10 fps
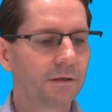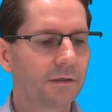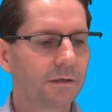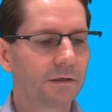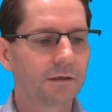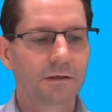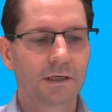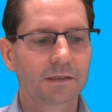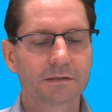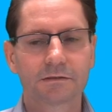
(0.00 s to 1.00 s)

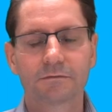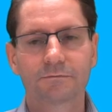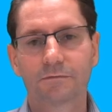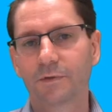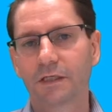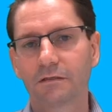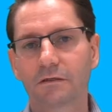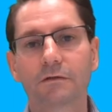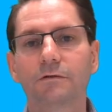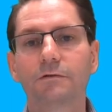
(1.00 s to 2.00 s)
as is for me
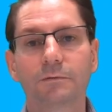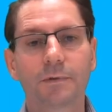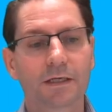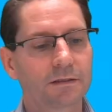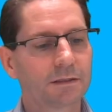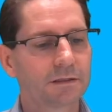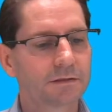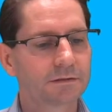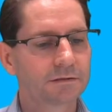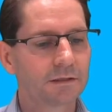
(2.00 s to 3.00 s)
YouTube
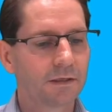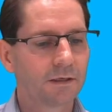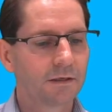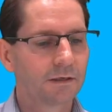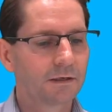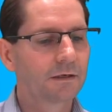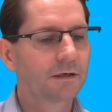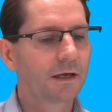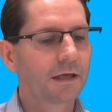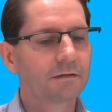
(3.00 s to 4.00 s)
Analytics,
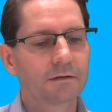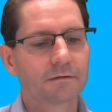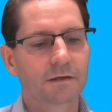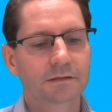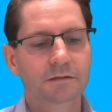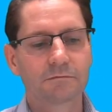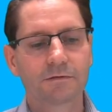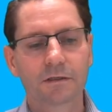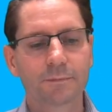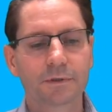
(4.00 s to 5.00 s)
and as a
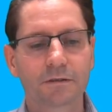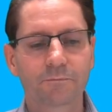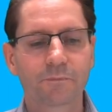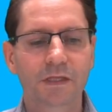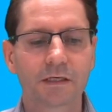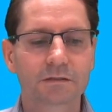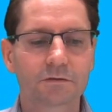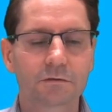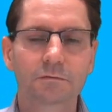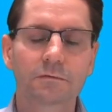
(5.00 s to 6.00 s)
developer, the
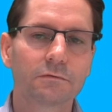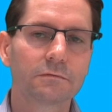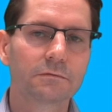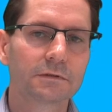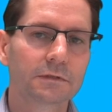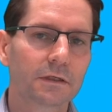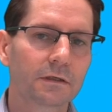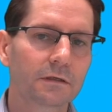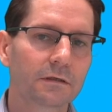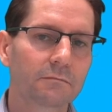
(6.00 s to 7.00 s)
external tools,
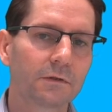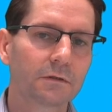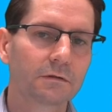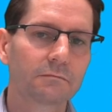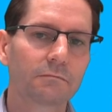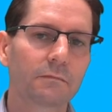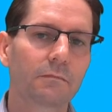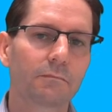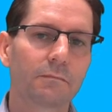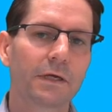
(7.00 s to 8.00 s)

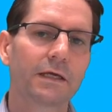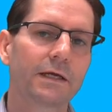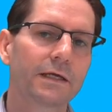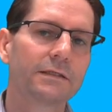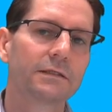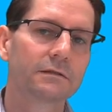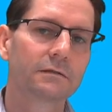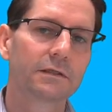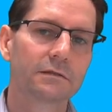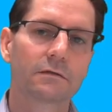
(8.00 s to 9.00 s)
making it easier to
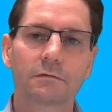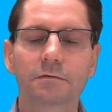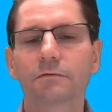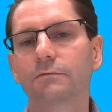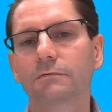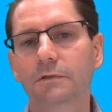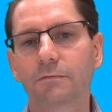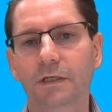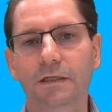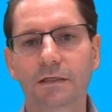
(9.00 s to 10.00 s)
get to those tools
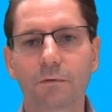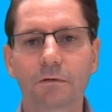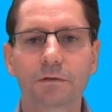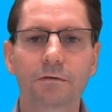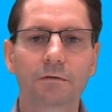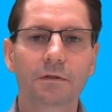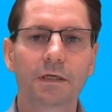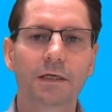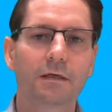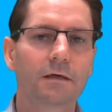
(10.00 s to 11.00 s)
quickly while you're
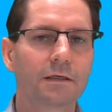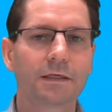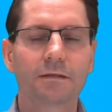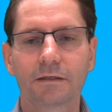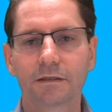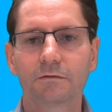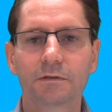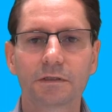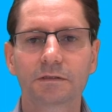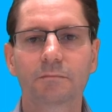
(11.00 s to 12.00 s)
in there
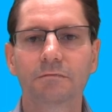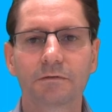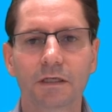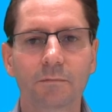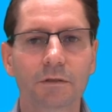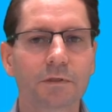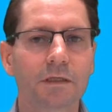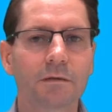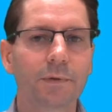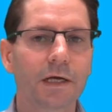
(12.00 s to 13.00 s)
doing some development
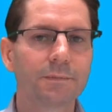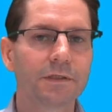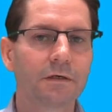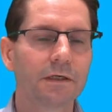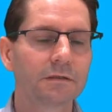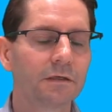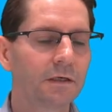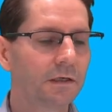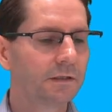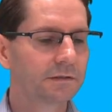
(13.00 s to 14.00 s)
within Power BI
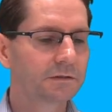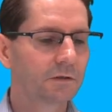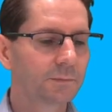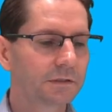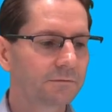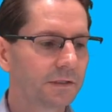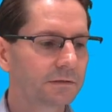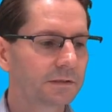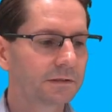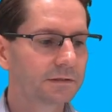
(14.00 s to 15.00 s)
desktop is
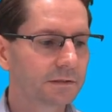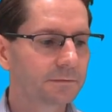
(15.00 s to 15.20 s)
fantastic.